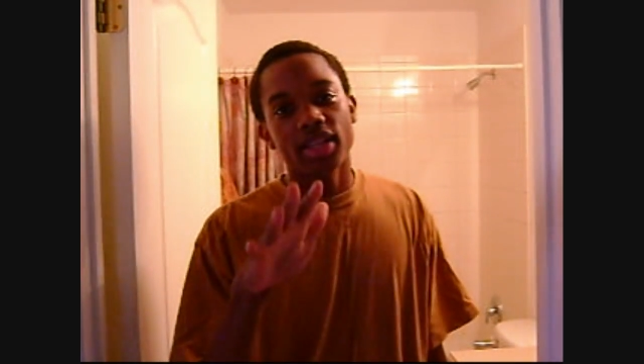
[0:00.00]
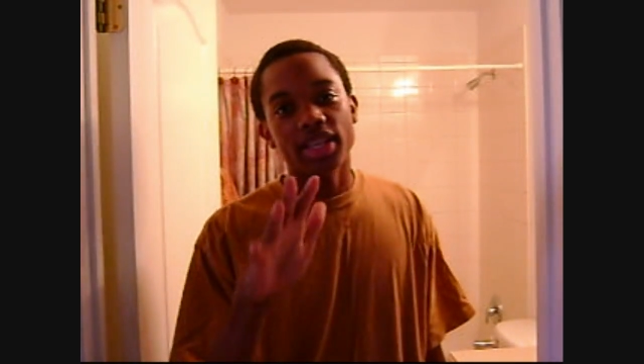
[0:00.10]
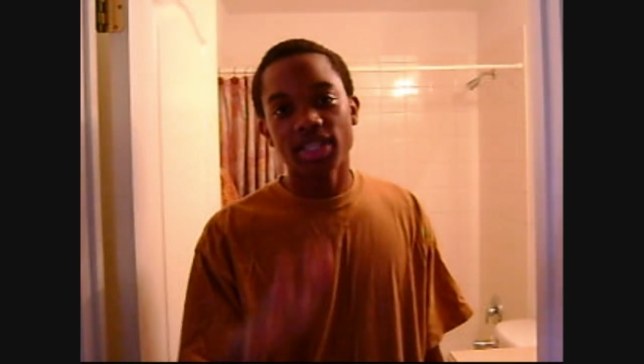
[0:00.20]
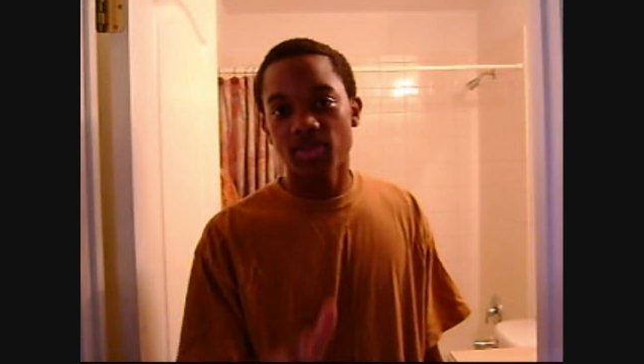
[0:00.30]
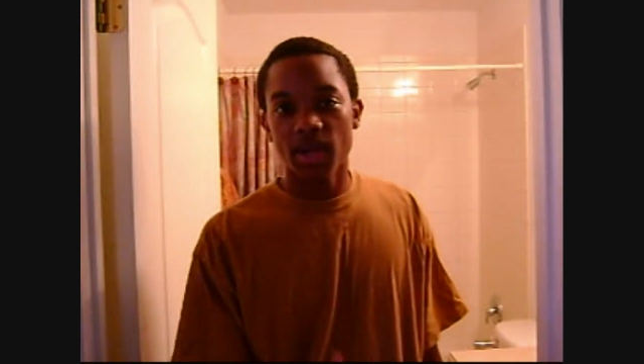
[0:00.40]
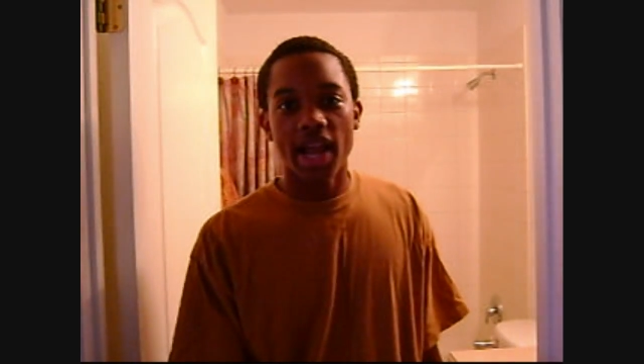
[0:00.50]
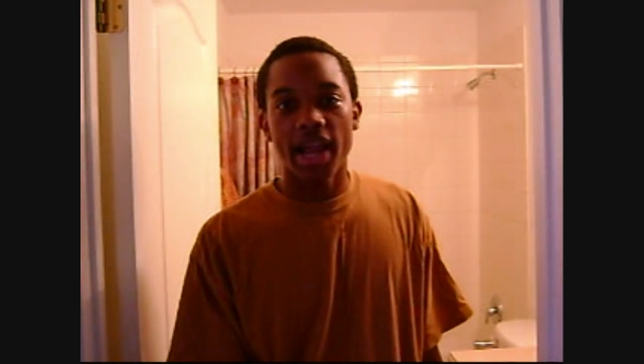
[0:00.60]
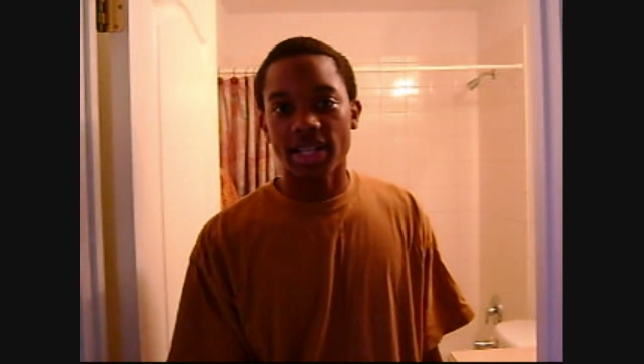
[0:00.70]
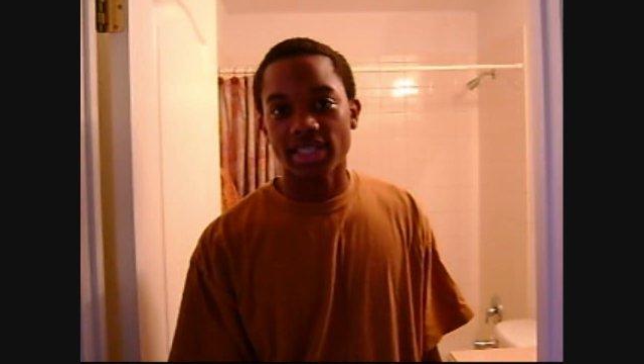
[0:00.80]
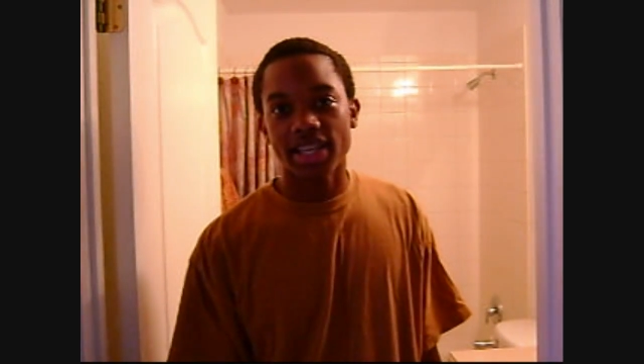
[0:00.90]
this is what I
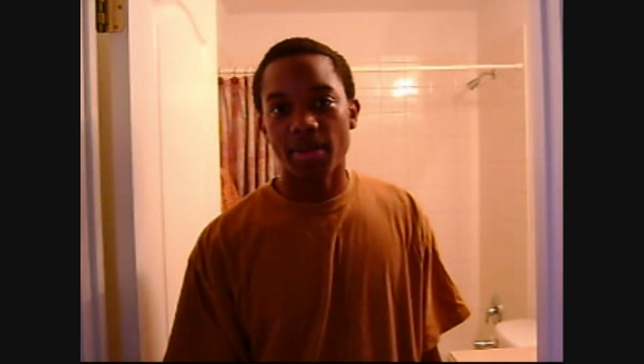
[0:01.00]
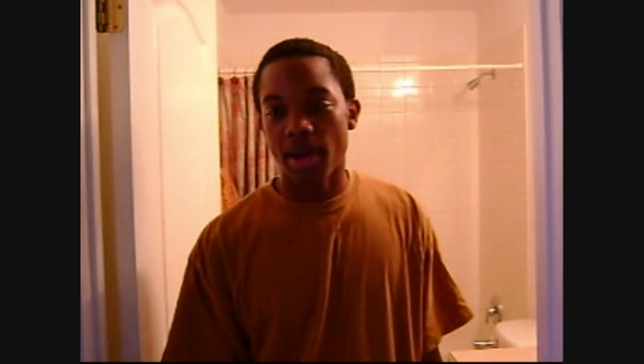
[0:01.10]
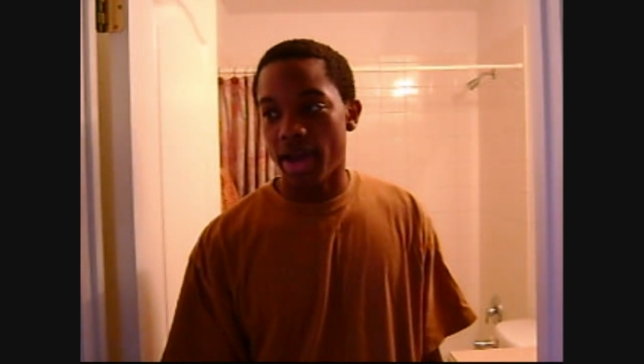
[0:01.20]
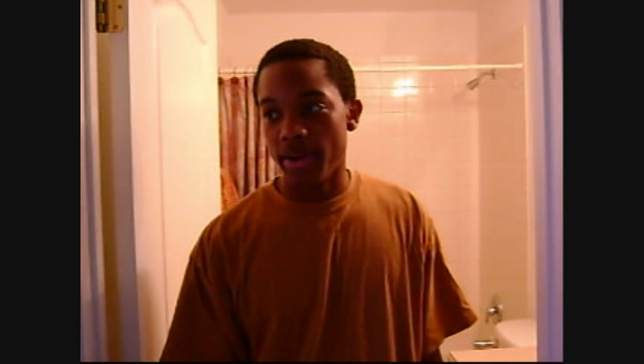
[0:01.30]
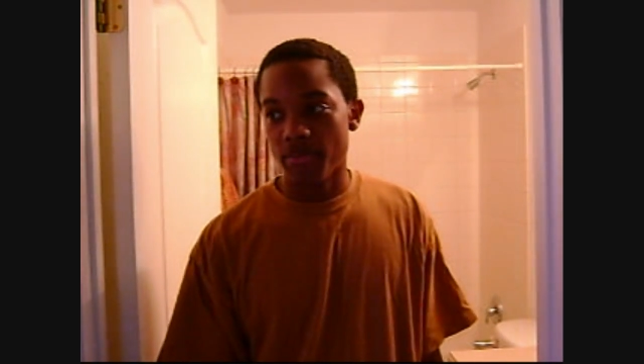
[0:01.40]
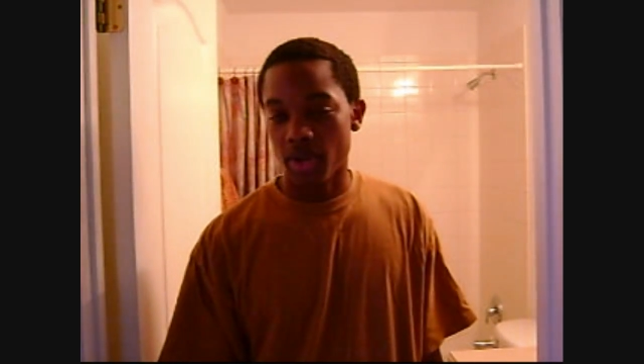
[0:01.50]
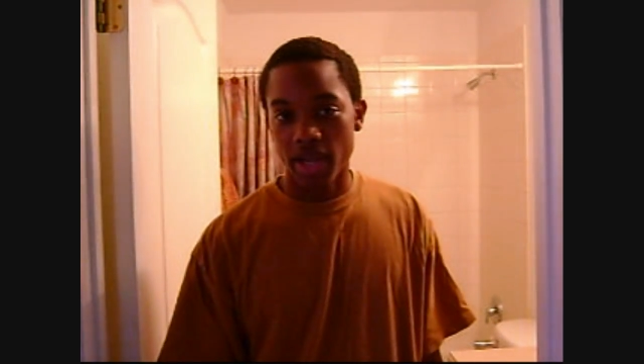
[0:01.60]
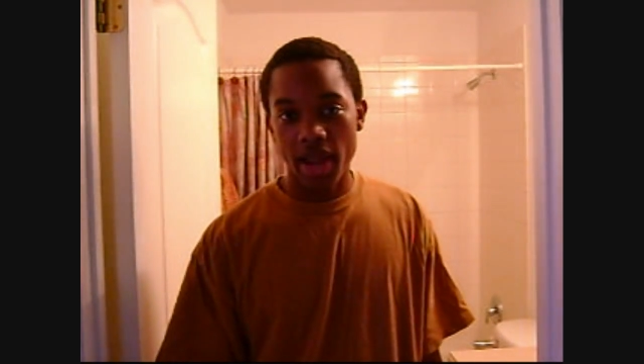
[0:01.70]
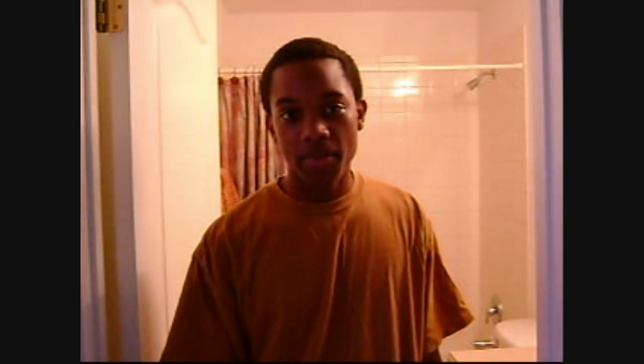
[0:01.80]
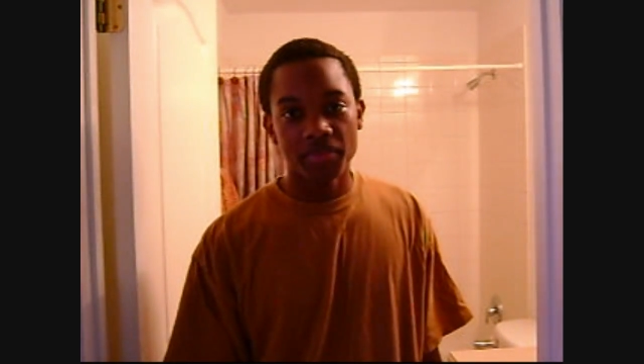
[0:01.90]
got to say about it,
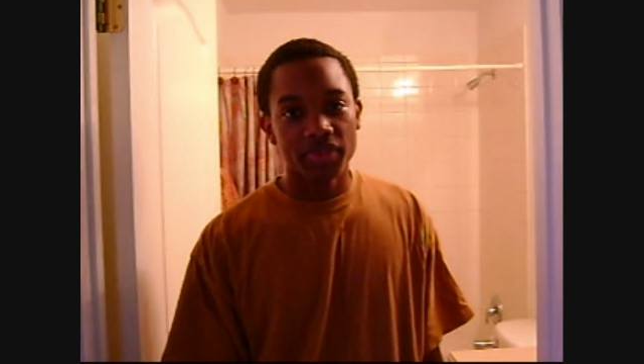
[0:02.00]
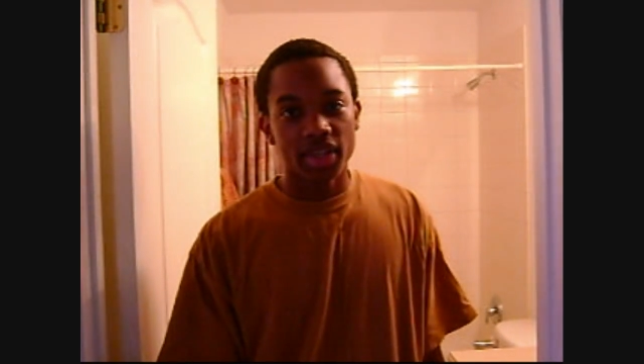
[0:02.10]
okay?